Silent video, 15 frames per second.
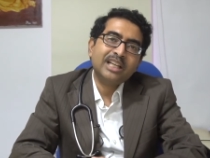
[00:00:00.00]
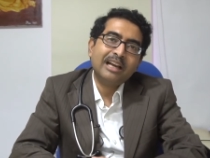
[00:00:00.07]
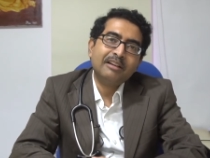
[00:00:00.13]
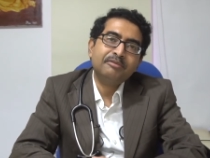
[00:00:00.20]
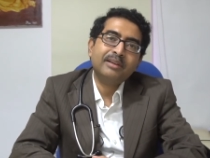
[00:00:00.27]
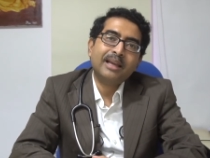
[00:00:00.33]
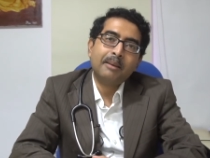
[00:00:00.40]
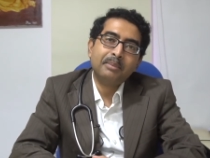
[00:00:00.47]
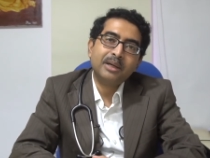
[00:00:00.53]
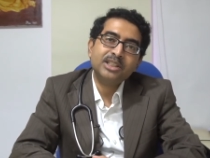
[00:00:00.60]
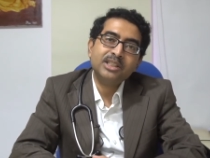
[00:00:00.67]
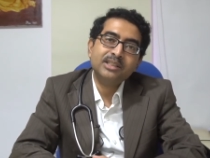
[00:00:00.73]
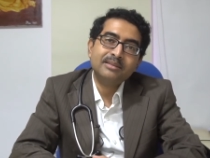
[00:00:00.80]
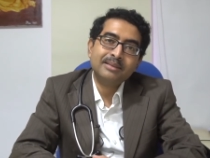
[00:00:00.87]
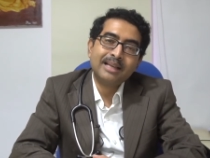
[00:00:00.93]
have
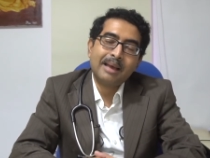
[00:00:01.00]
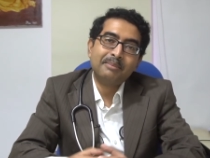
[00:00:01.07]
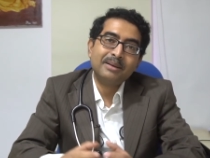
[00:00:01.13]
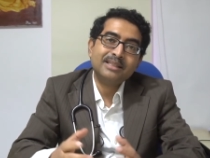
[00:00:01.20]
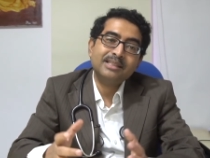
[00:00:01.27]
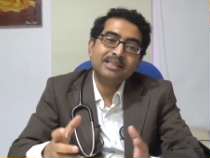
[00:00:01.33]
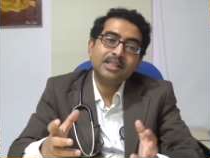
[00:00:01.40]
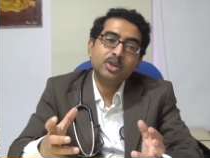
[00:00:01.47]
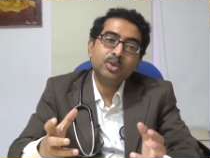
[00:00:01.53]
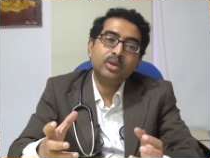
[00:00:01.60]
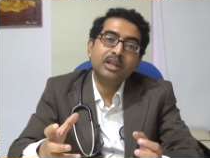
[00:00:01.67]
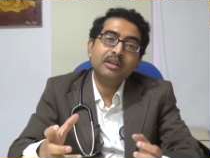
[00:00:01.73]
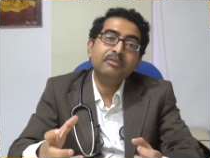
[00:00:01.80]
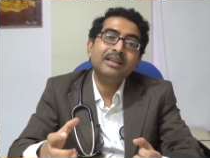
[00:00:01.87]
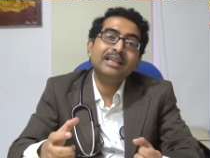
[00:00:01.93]
capacity to
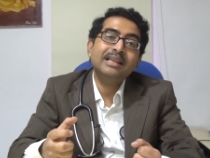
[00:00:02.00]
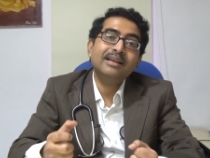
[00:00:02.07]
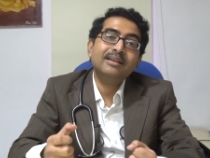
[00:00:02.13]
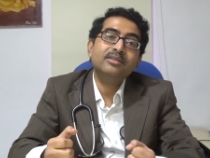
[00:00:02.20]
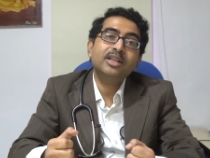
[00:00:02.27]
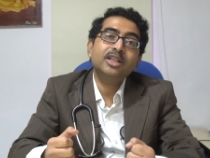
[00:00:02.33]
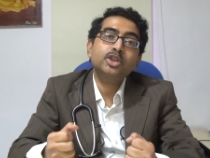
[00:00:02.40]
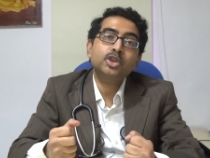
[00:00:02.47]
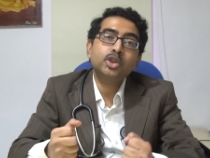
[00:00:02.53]
give electric